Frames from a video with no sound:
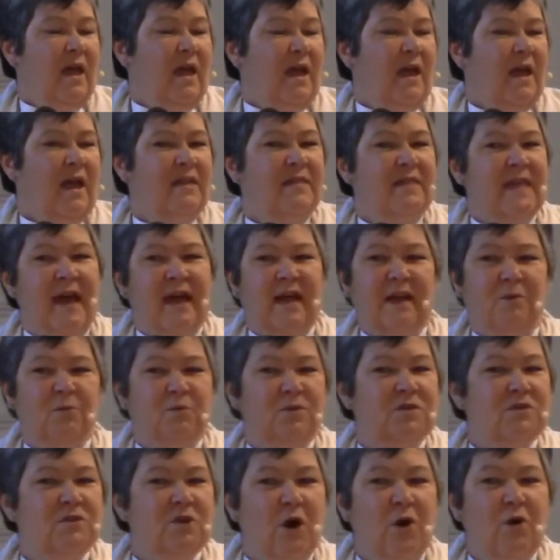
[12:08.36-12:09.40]
And that
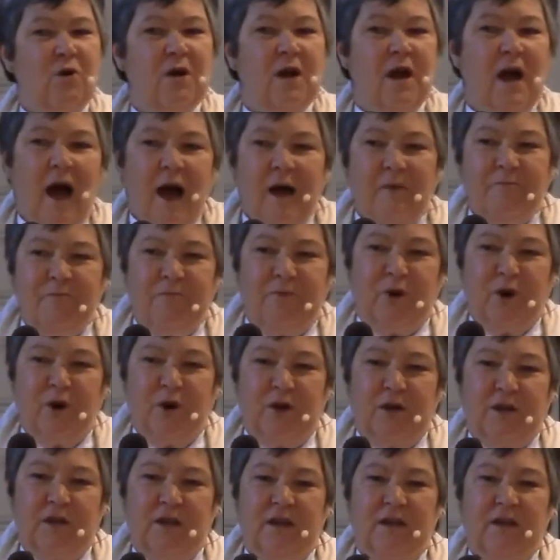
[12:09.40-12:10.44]
was no
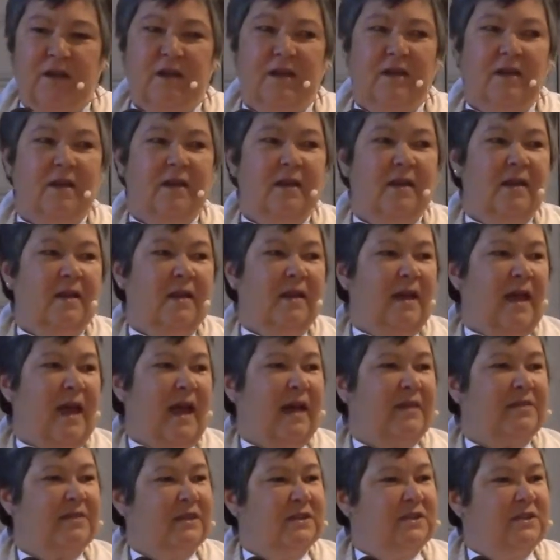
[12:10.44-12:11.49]
comfort
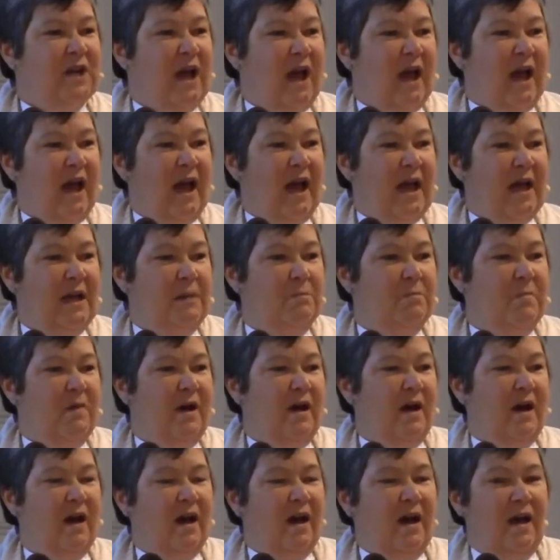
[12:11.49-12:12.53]
at the time
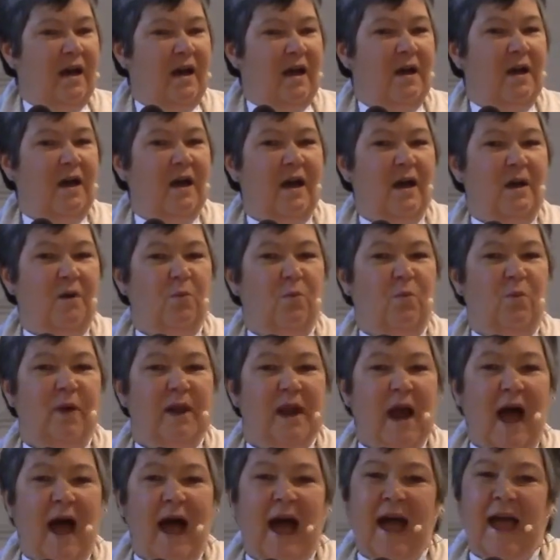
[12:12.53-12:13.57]
when
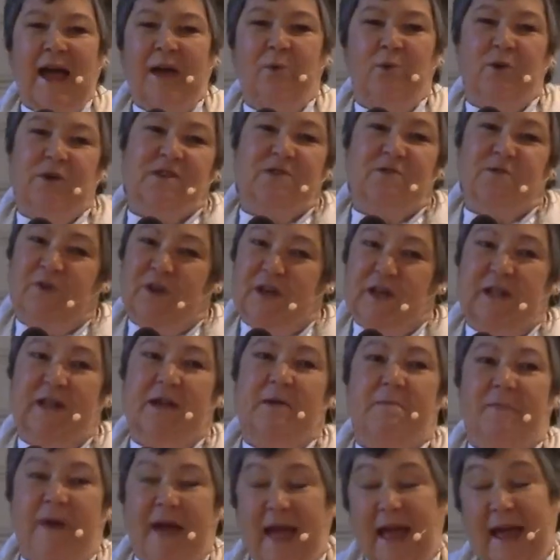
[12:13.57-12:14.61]
I was
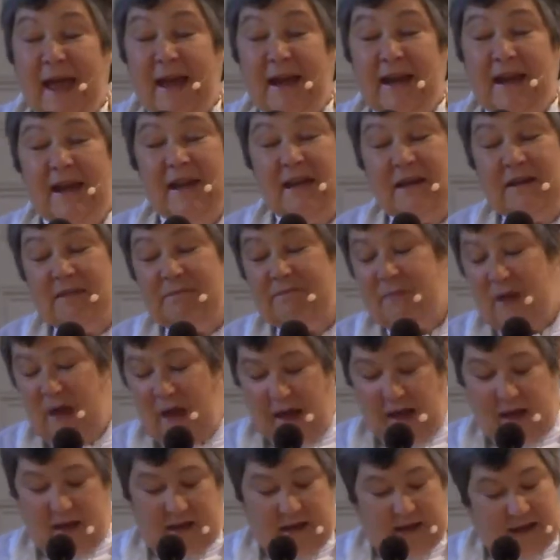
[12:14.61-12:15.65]
feeling pain, and
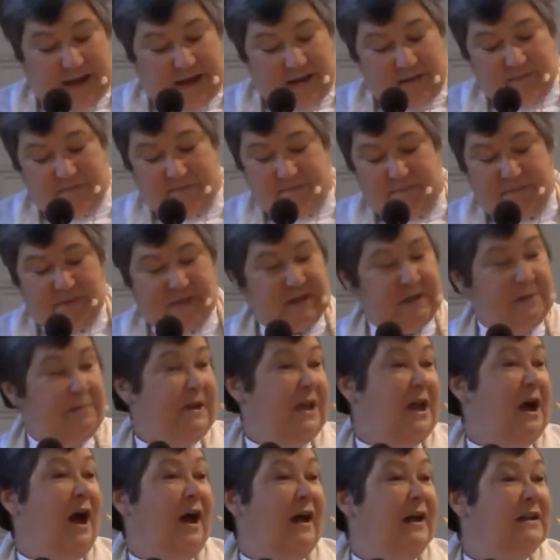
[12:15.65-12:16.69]
to be
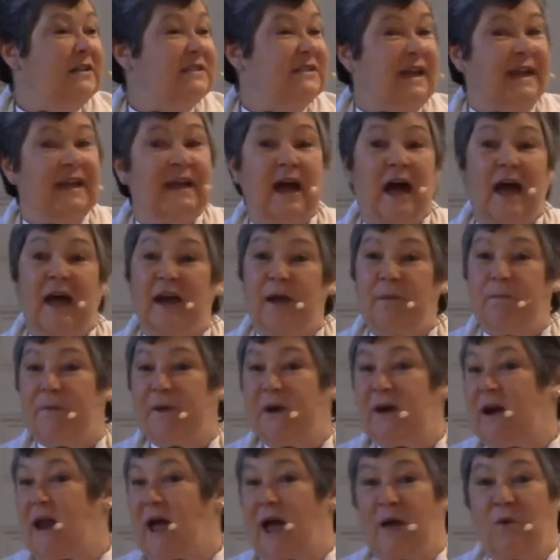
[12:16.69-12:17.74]
honest, I got up
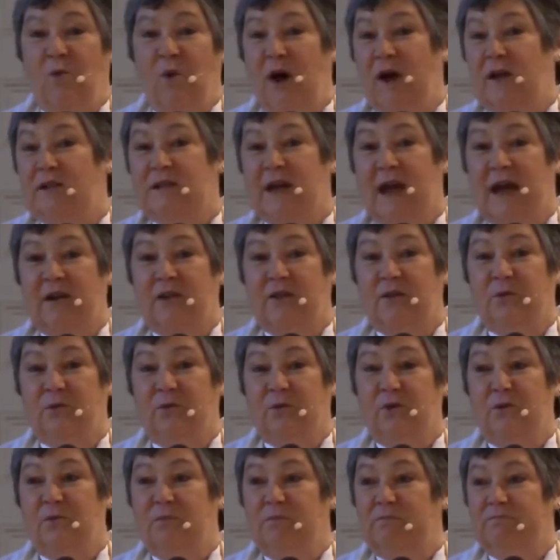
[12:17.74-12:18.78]
and I walked out of the
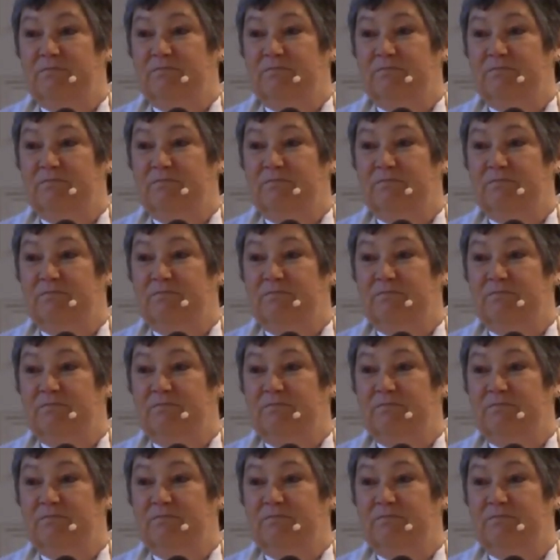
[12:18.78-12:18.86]
room